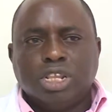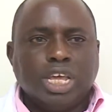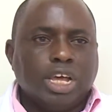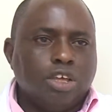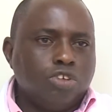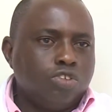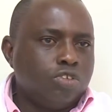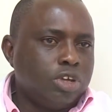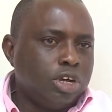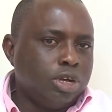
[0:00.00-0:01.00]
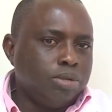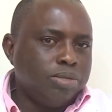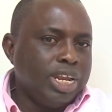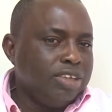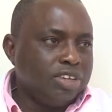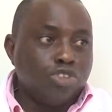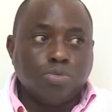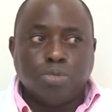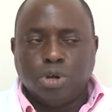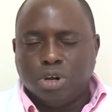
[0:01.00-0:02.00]
They can use laser
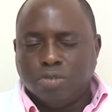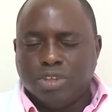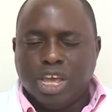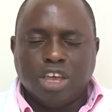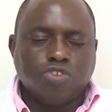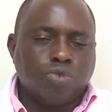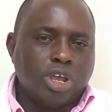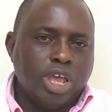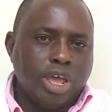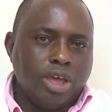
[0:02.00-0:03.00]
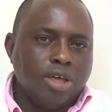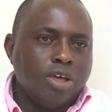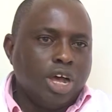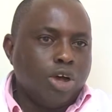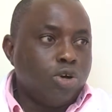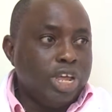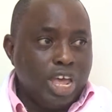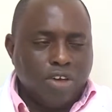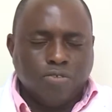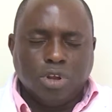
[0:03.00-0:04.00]
to burn off the extra hair or the
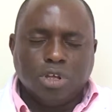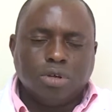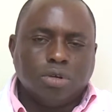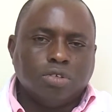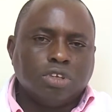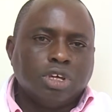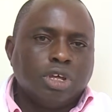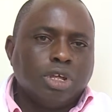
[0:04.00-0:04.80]
hair follicles.